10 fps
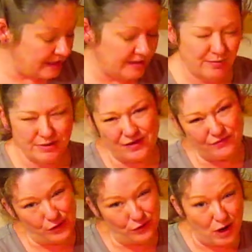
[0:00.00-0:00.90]
there was a
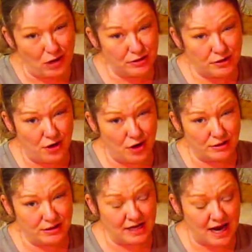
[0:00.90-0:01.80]
few false
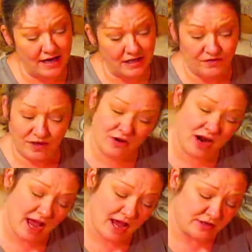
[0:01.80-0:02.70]
starts and I had to figure
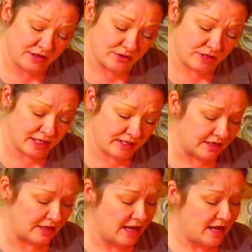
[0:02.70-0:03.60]
out how to do it.
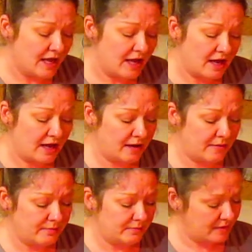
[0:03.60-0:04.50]
And
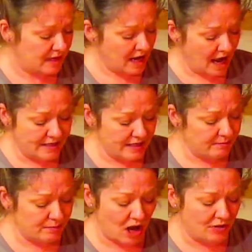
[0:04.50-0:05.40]
I
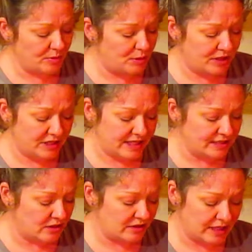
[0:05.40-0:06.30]
didn't bother putting
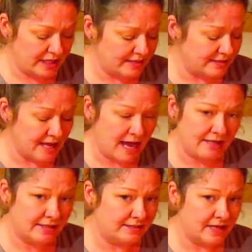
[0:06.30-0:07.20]
these on the inside
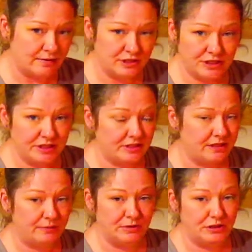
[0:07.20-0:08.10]
because
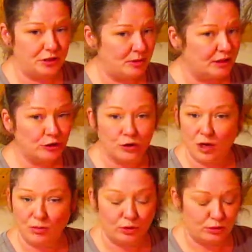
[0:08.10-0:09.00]
it was too much
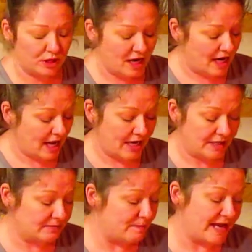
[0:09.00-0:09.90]
trouble. And
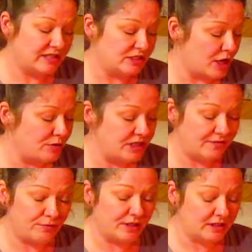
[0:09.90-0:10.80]
it makes no
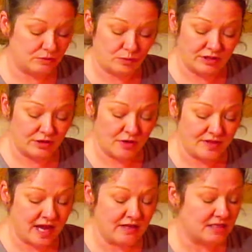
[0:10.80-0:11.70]
difference when they're on
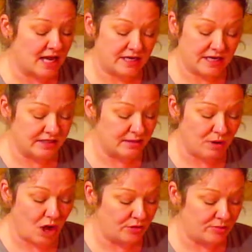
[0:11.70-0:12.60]
the outside. It doesn't
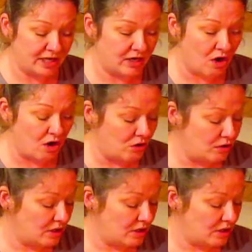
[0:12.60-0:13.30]
bother me at all.